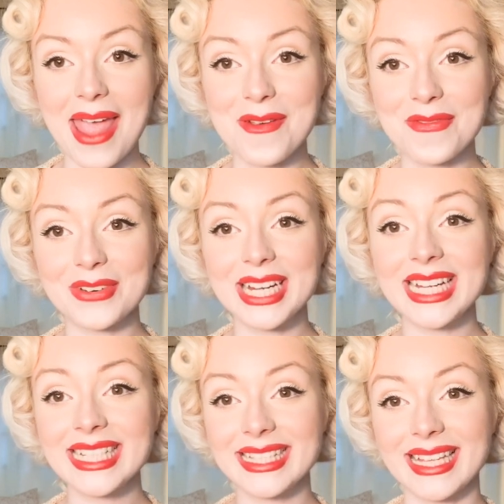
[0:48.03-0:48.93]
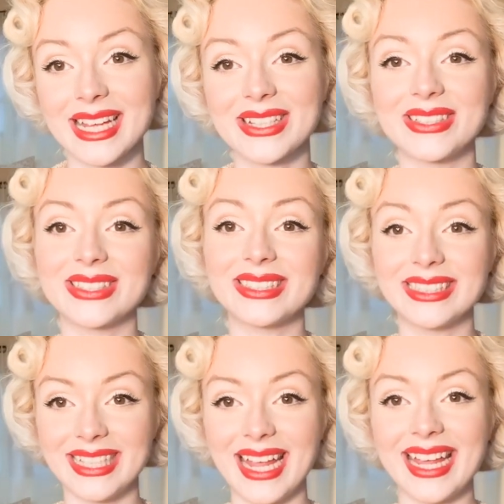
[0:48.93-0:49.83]
every single
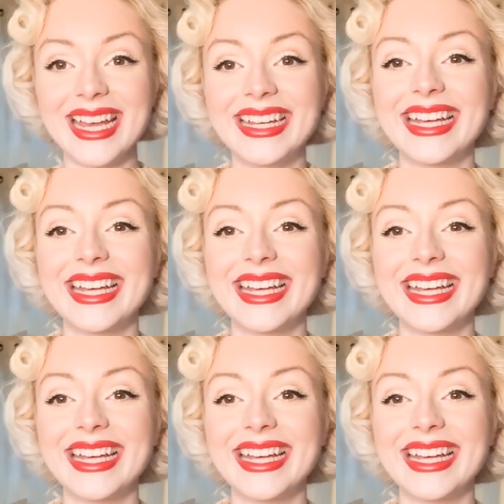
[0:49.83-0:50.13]
day.